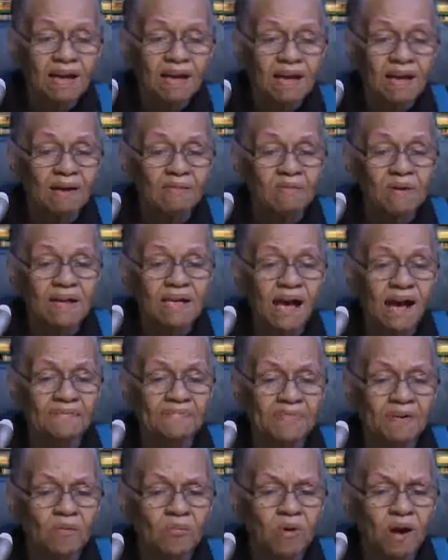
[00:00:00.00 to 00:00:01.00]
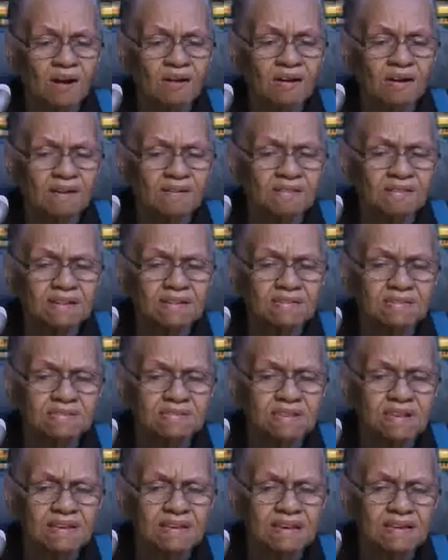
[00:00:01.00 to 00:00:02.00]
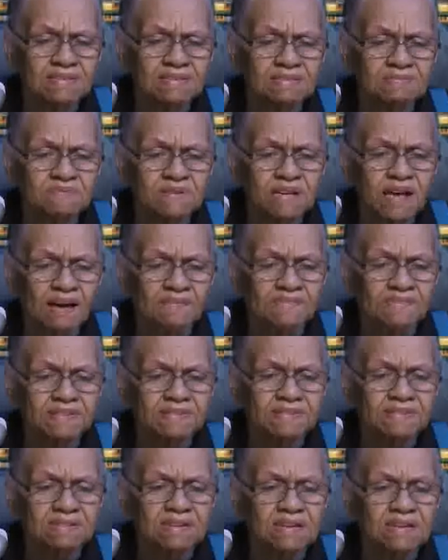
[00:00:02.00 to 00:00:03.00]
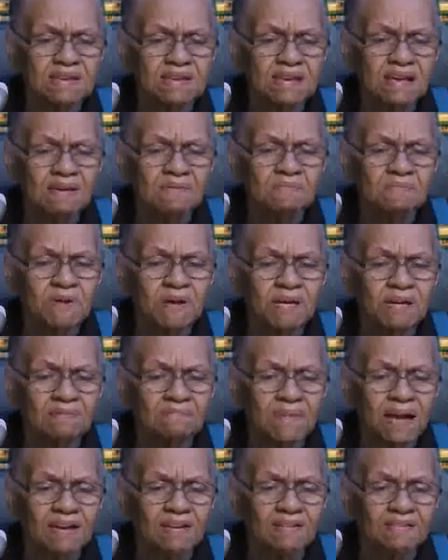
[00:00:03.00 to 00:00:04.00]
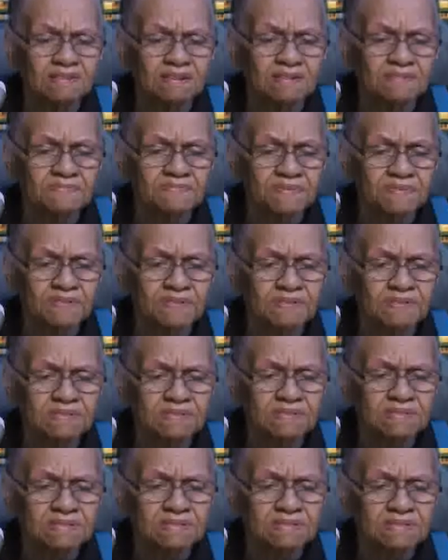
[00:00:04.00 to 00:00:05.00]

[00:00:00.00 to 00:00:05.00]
and we have to work on these things we have to see if we can make a difference